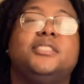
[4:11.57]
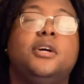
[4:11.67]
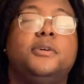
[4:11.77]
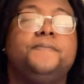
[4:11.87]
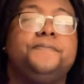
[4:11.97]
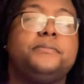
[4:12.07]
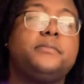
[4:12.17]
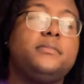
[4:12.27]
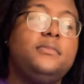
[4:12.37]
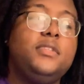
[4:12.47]
so
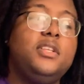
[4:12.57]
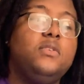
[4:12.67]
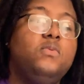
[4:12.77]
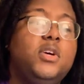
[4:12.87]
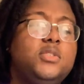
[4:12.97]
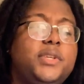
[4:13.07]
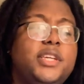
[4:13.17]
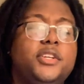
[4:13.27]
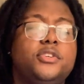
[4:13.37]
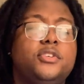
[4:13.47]
once we
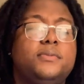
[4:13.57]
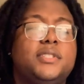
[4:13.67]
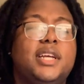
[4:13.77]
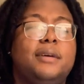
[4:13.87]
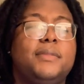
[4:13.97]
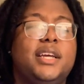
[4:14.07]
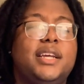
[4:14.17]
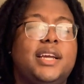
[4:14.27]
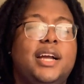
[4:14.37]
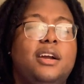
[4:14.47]
get in groups, I'm
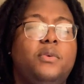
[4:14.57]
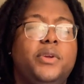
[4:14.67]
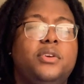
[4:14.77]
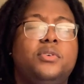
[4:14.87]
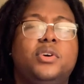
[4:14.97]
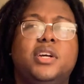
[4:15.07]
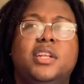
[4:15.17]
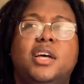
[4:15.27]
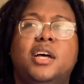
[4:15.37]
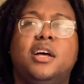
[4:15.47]
like, how are we
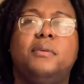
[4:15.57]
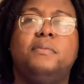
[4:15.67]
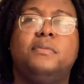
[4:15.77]
going up?